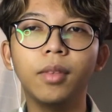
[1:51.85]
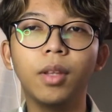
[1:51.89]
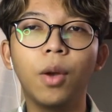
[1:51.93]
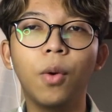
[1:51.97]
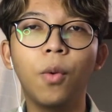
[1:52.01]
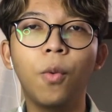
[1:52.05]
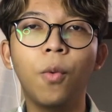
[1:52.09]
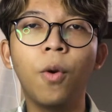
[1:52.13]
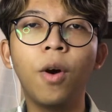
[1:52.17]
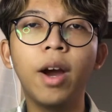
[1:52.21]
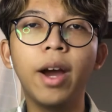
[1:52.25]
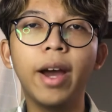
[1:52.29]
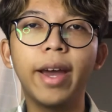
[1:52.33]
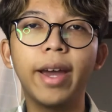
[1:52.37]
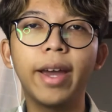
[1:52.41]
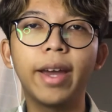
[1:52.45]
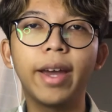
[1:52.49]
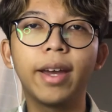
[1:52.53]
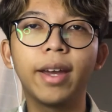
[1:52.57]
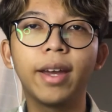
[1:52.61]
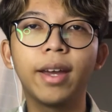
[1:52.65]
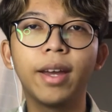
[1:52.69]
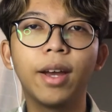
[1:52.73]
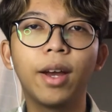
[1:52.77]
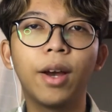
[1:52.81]
Why?
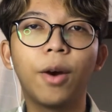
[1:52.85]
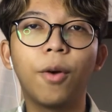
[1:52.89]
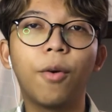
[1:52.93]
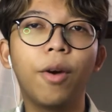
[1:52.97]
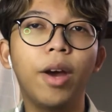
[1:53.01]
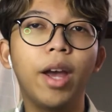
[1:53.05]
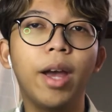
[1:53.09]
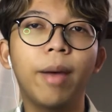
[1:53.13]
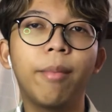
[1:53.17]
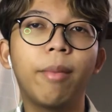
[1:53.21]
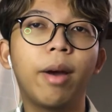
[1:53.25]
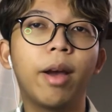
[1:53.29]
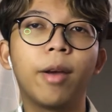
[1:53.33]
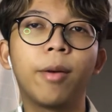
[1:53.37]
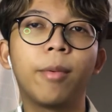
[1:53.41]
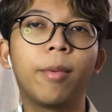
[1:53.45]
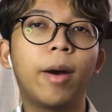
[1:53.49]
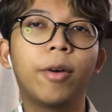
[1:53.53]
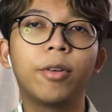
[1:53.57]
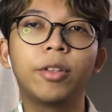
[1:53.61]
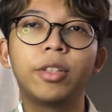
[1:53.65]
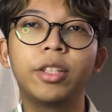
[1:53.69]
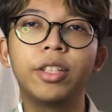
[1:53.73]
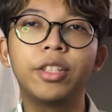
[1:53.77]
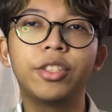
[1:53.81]
Why am I a
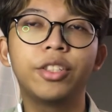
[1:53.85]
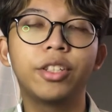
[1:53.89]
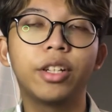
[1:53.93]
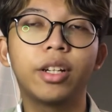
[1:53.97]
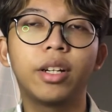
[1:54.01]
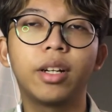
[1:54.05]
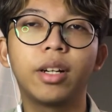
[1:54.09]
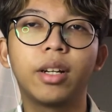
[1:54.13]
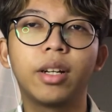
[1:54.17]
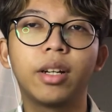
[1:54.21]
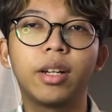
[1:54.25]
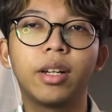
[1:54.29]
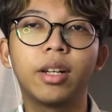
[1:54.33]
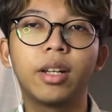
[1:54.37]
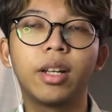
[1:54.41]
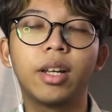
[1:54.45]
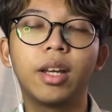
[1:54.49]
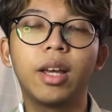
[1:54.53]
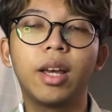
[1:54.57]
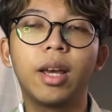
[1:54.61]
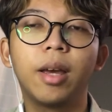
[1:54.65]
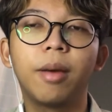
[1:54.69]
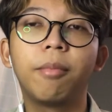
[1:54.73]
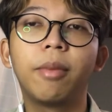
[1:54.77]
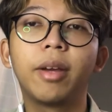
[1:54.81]
PAUD teacher?
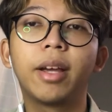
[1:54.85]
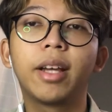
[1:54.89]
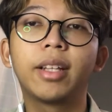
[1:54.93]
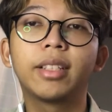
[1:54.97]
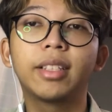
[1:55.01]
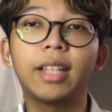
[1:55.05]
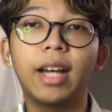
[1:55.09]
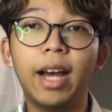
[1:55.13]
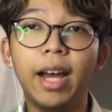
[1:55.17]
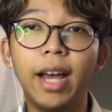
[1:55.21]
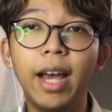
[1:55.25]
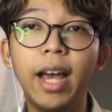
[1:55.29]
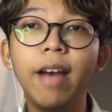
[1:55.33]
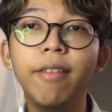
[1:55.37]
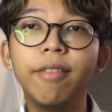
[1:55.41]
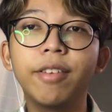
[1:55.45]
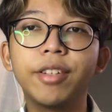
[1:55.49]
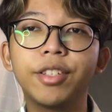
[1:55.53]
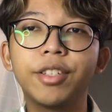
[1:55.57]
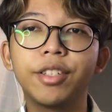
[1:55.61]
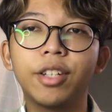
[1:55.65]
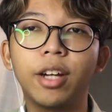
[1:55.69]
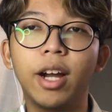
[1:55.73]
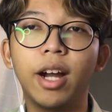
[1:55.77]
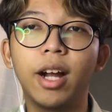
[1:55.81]
Because I have a
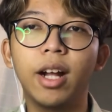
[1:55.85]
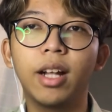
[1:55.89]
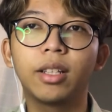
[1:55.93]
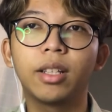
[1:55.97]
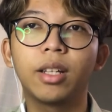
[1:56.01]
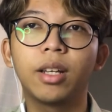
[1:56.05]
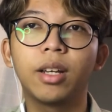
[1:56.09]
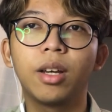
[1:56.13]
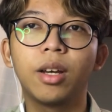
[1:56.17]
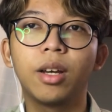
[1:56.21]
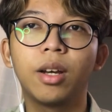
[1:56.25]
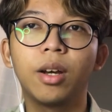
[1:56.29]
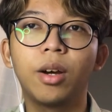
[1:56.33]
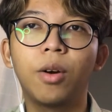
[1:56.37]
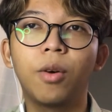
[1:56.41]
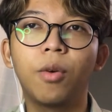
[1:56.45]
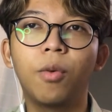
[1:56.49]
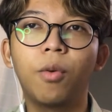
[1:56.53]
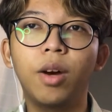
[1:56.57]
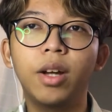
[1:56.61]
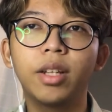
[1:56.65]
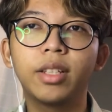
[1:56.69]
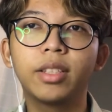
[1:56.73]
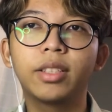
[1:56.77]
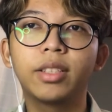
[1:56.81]
child,
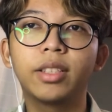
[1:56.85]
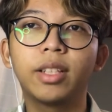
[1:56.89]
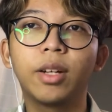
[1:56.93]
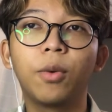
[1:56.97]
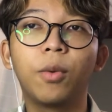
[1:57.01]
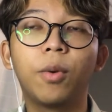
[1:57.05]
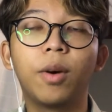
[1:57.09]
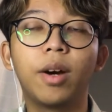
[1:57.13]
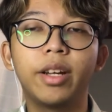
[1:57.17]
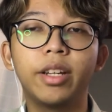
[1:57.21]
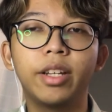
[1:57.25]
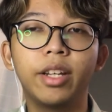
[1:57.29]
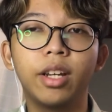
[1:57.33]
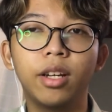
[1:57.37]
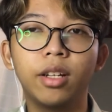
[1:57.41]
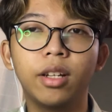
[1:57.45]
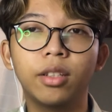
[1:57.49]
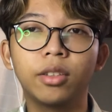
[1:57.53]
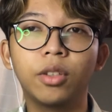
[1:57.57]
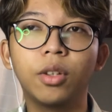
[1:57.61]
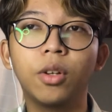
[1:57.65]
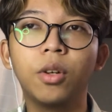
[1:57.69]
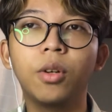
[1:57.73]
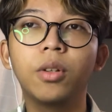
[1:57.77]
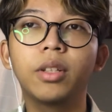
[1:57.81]
one still one years
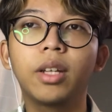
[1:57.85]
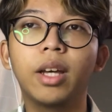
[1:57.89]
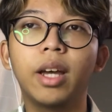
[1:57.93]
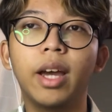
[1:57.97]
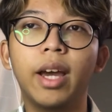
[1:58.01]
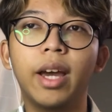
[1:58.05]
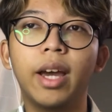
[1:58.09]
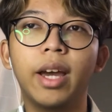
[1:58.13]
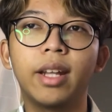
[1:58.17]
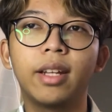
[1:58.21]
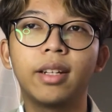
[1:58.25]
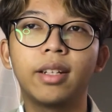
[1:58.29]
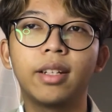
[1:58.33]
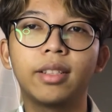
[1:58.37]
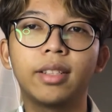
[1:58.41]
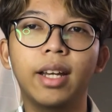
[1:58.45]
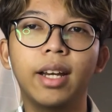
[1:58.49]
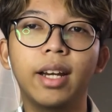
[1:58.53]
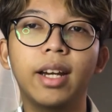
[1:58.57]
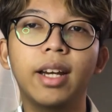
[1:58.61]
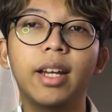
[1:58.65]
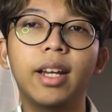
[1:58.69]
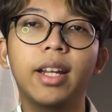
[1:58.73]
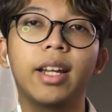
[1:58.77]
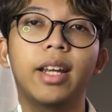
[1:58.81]
old and the
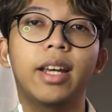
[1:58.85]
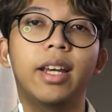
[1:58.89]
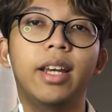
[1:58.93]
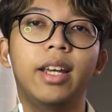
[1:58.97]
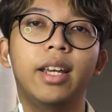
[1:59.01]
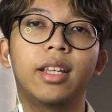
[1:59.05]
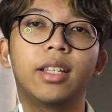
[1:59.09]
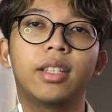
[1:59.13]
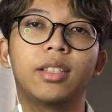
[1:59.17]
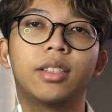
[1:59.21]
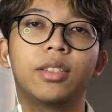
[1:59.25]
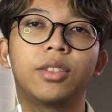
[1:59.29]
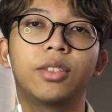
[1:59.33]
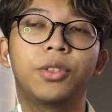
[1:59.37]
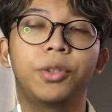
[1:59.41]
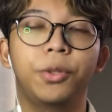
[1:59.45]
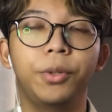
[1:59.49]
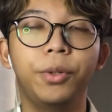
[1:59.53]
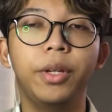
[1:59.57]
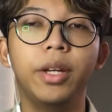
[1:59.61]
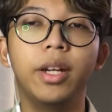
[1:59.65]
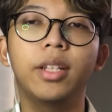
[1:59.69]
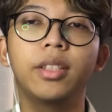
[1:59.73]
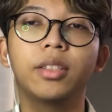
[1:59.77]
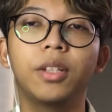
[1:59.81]
second is two
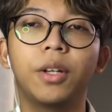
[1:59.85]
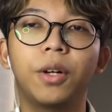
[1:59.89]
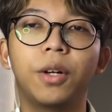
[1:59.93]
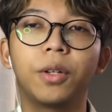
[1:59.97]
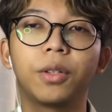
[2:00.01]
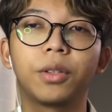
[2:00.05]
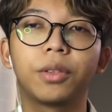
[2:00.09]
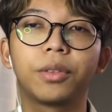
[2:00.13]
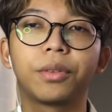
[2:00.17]
years old.